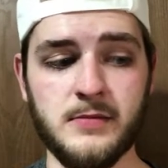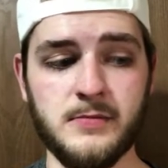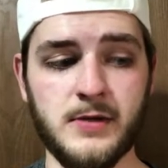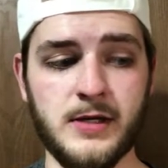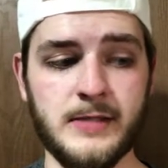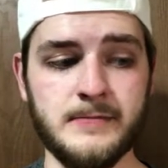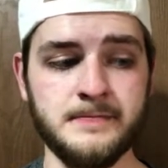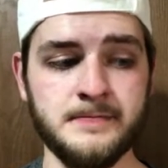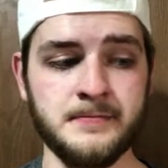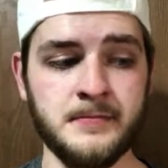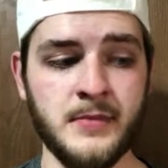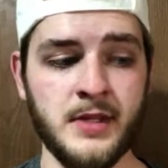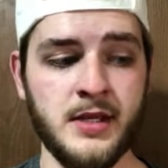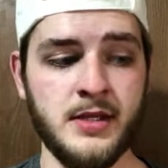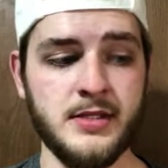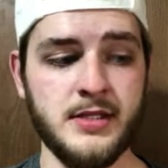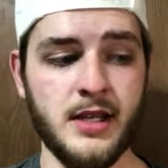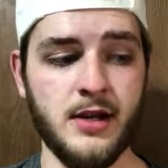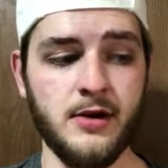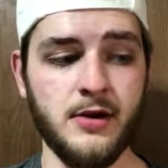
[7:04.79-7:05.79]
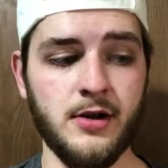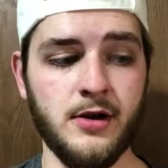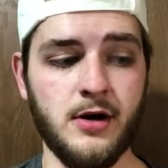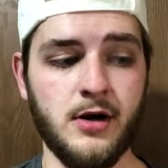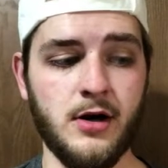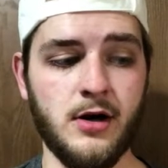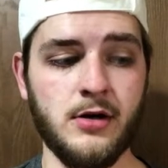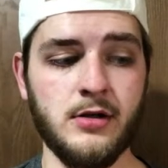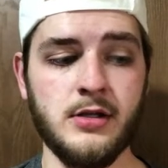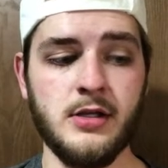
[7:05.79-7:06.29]
But Darren
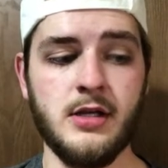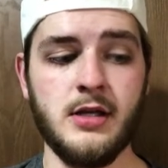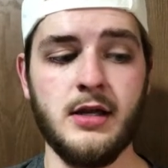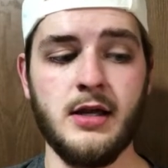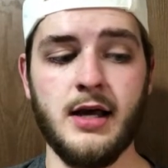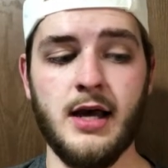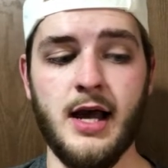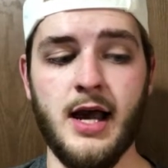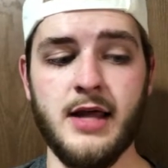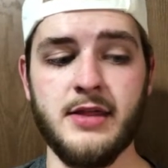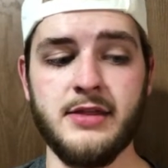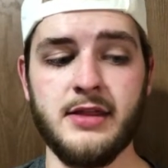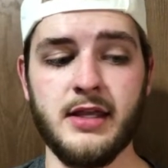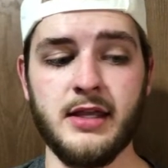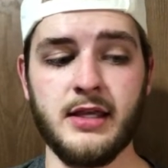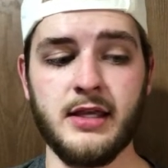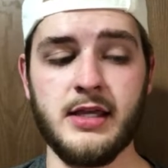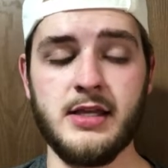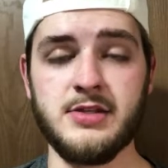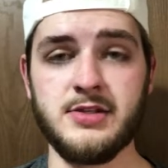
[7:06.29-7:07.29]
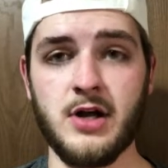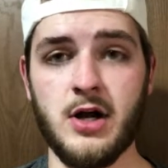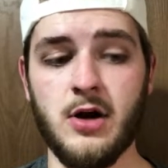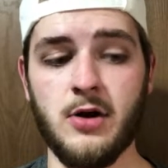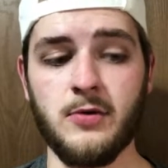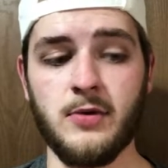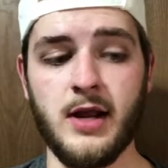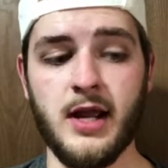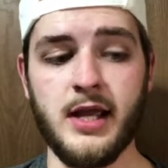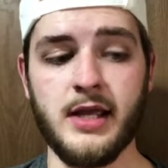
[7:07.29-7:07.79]
Hall, I think he's all
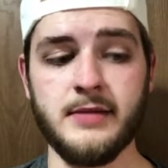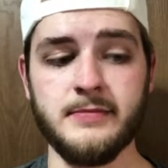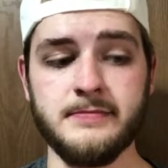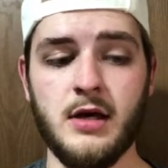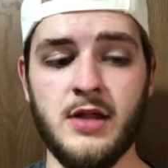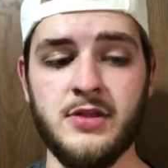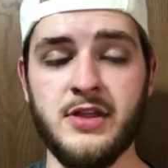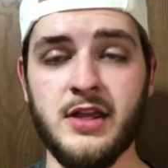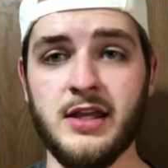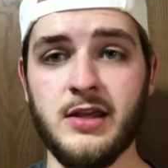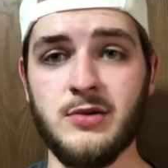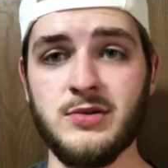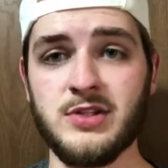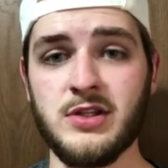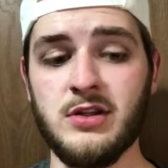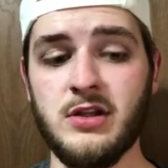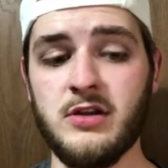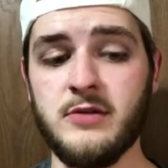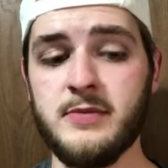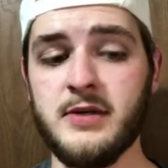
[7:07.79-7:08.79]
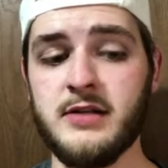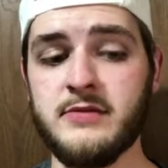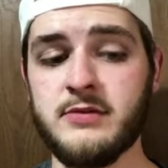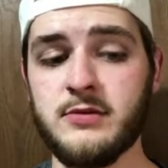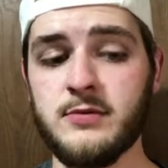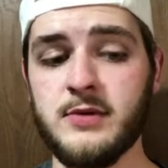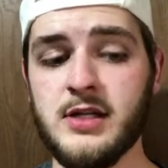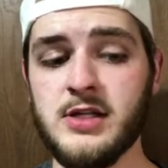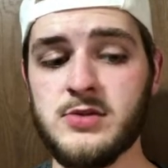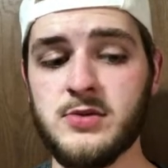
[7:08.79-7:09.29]
right. I think he was a little bit of a
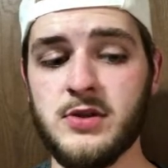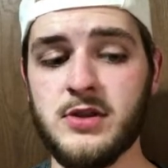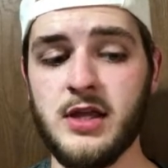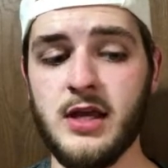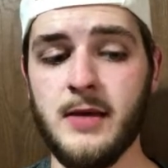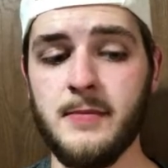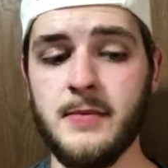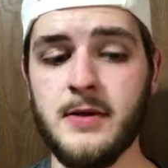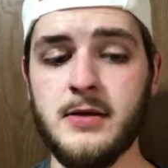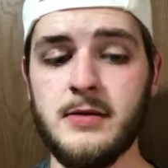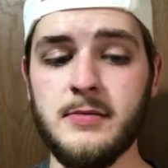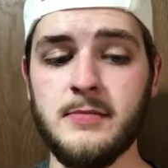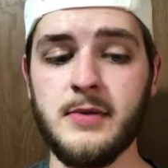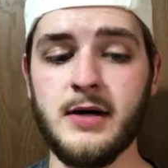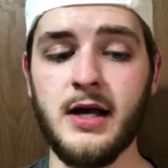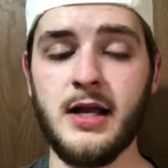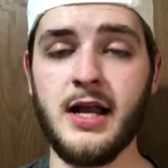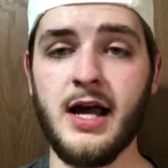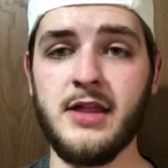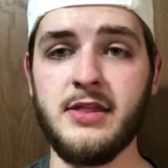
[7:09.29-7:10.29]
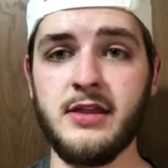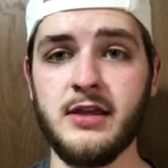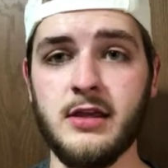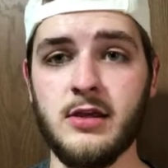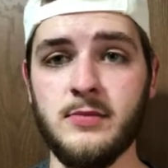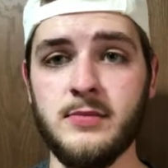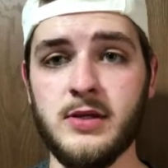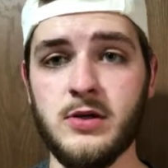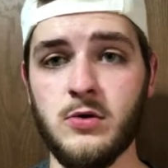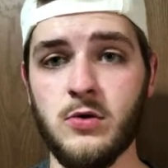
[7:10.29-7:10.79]
reach with him, but I think he'll
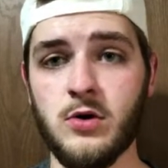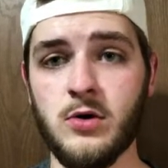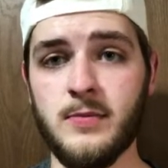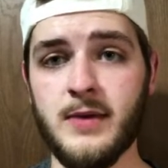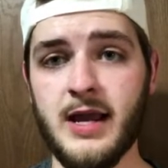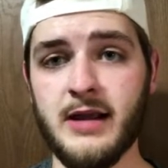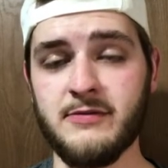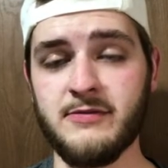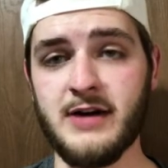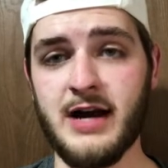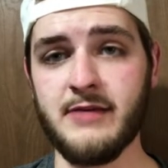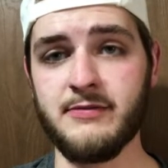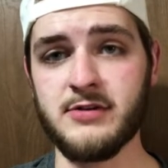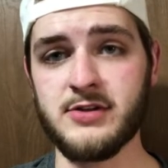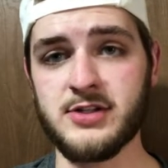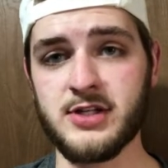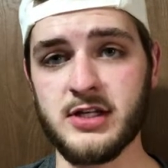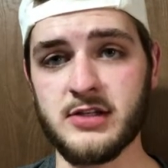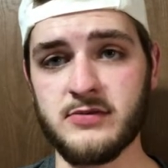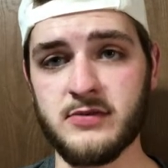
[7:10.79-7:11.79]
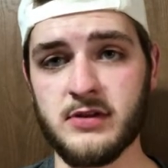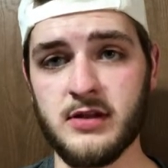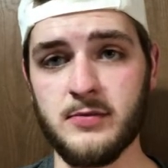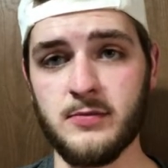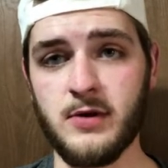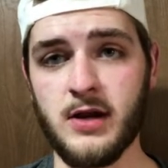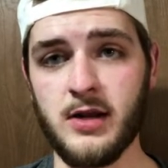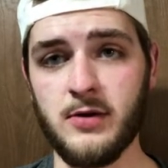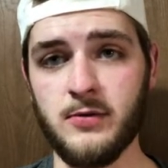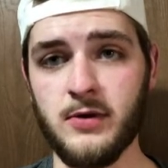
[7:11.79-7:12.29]
be cornerback 5 or 6 for them
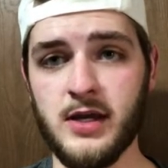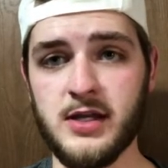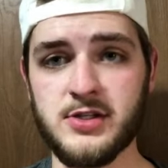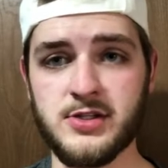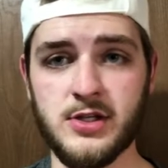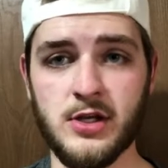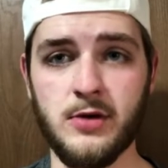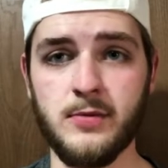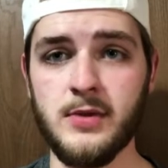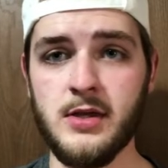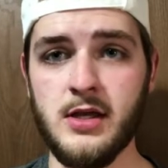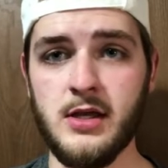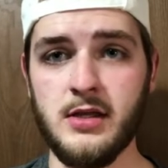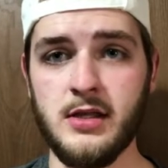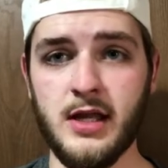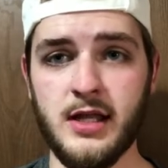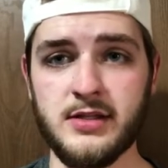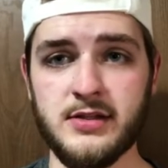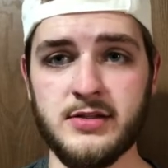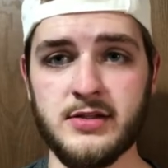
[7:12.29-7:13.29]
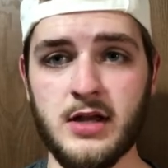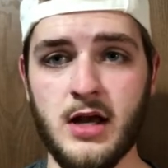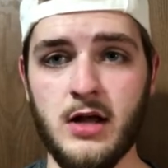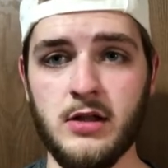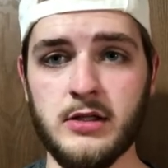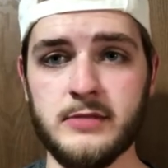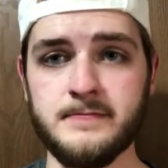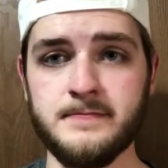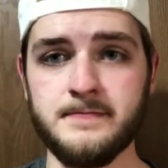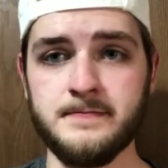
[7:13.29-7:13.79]
right away, so that's
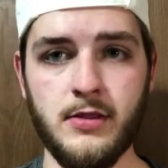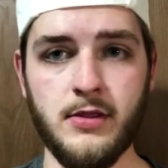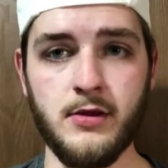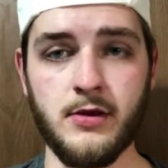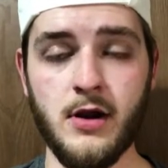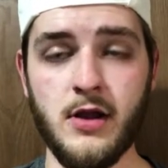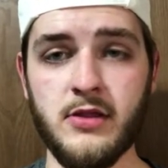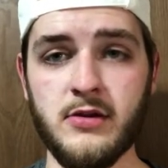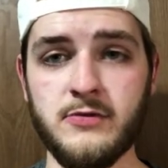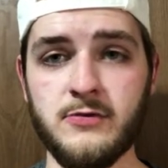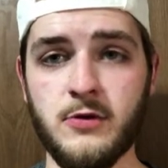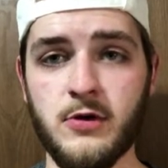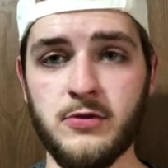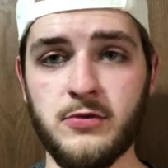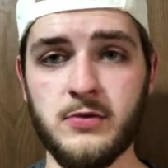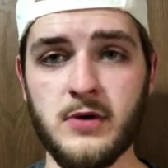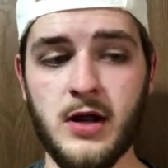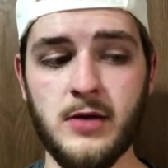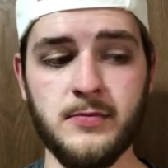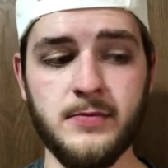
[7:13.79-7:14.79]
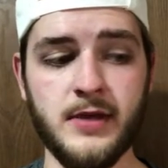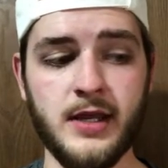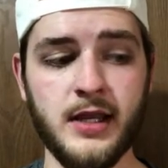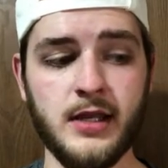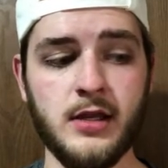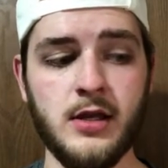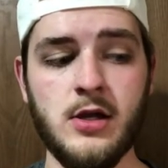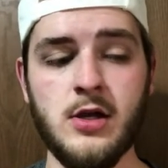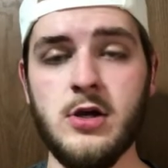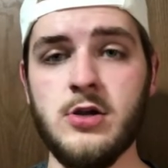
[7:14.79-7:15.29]
solid. Their other 4th-round
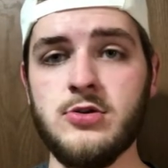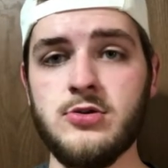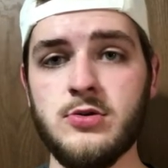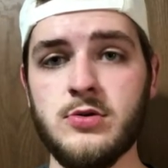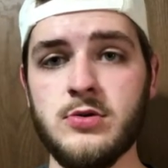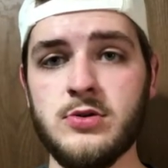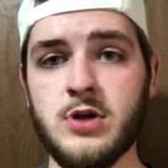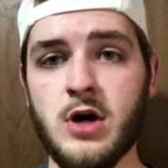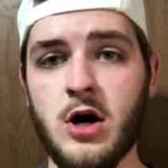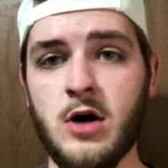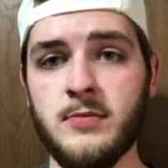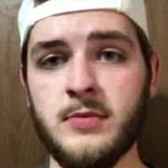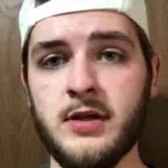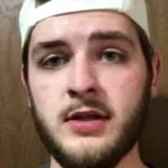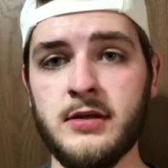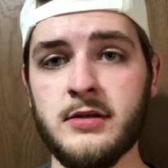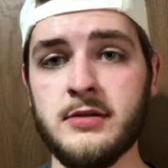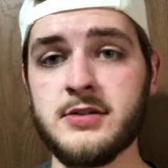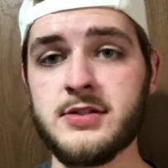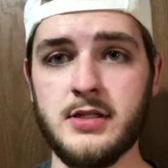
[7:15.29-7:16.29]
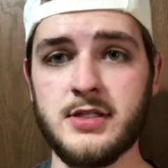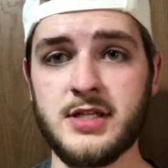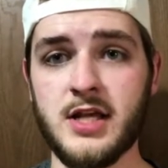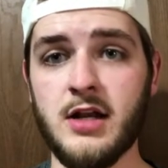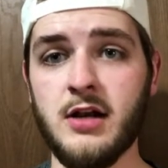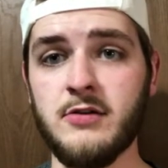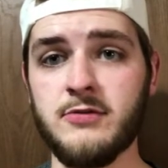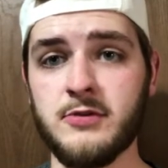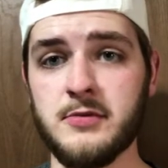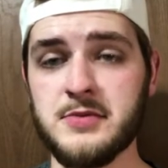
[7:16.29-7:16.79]
pick, Drew Dahlman,
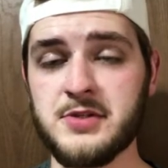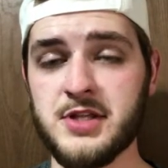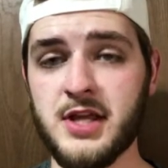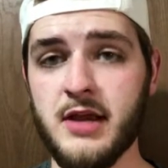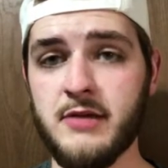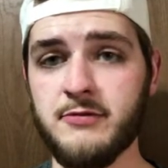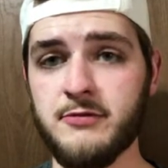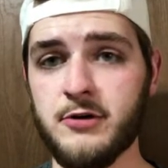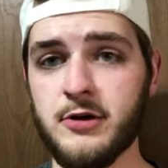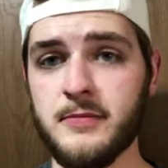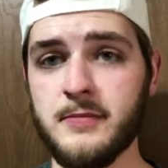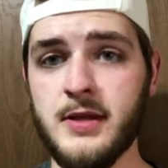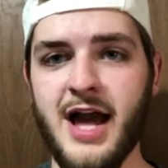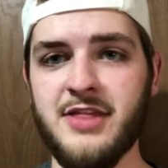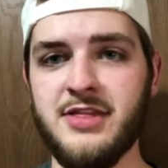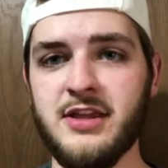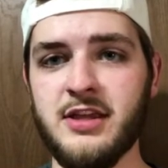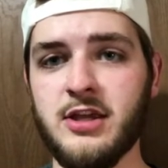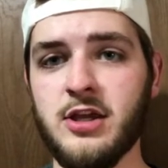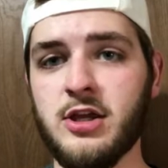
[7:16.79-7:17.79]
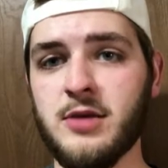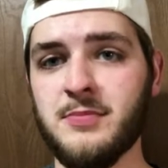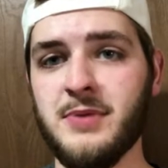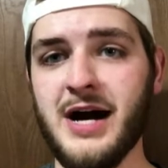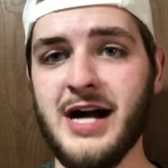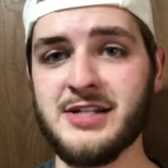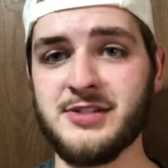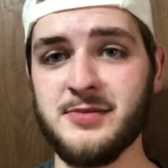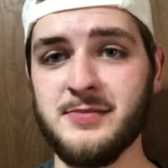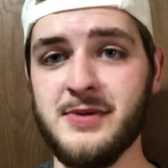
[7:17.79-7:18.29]
center from Stanford. I think he could
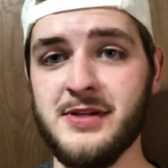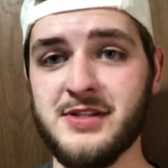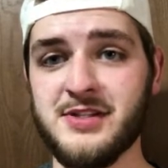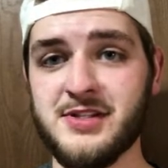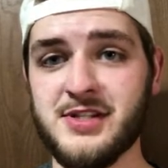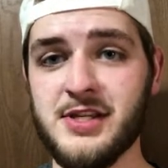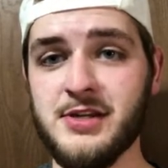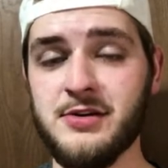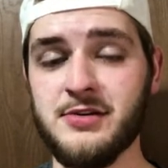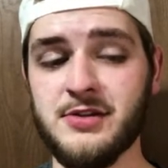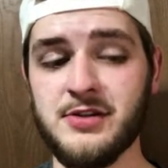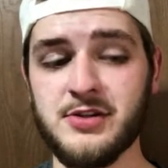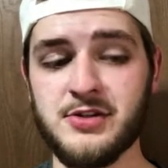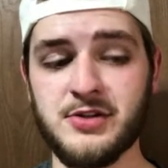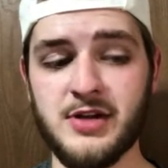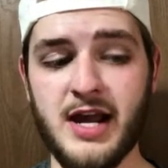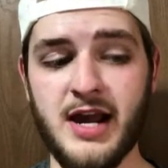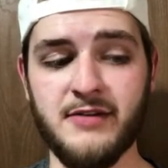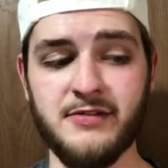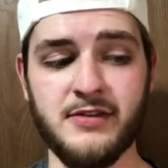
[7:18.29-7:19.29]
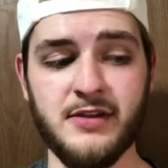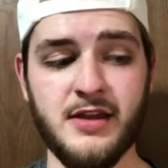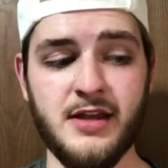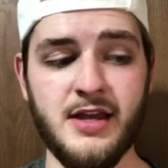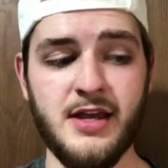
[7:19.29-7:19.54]
possibly be a steal in this draft.